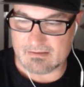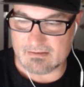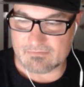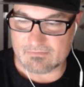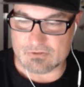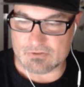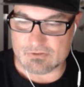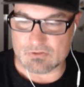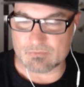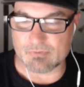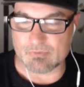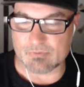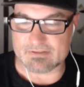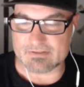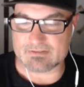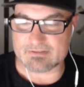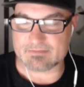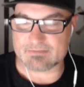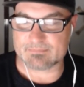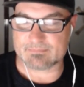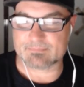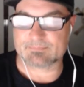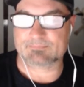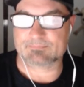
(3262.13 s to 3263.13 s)
for 2
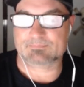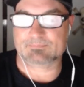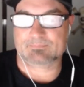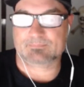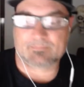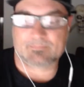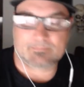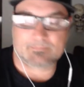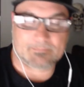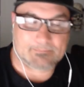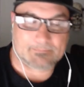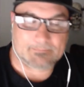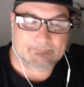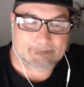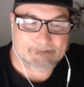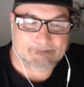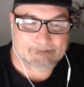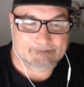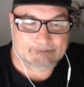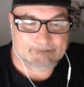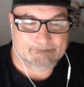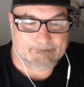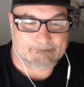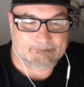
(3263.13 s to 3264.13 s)
points.
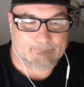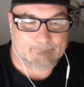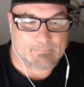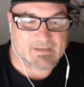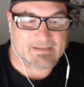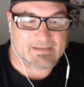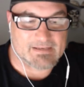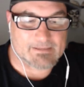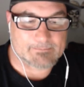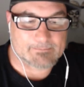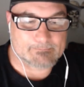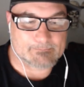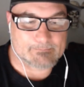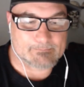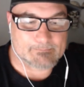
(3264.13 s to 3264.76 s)
Mike?